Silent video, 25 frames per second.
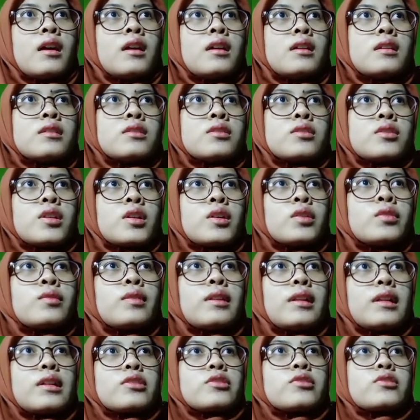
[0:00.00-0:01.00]
So
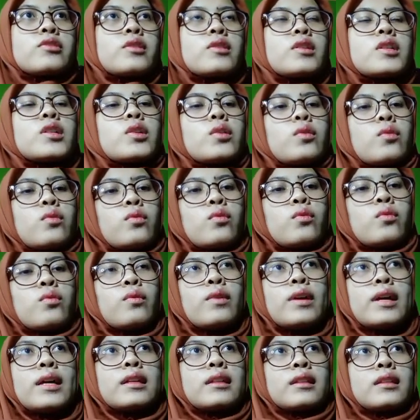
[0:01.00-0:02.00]
let's start
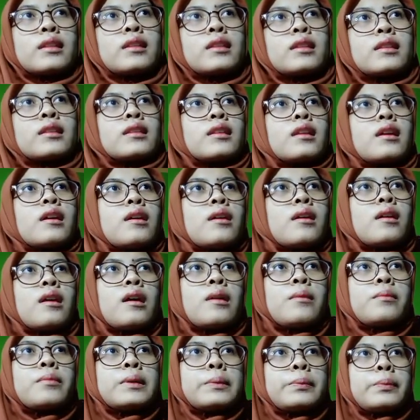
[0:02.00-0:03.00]
with
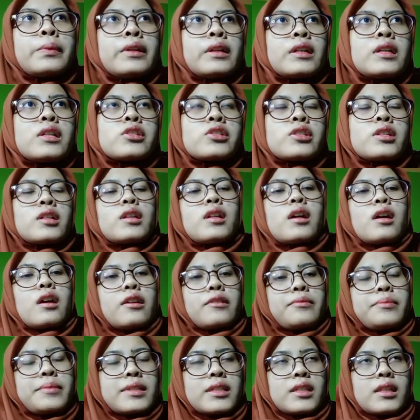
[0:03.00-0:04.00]
preparation of
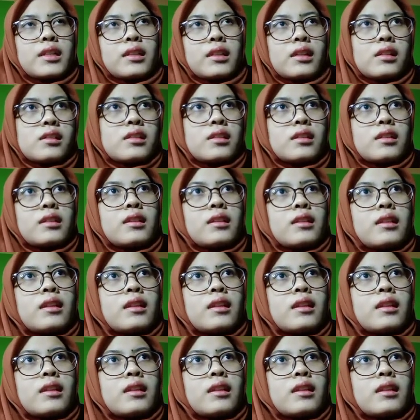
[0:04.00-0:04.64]
presentation.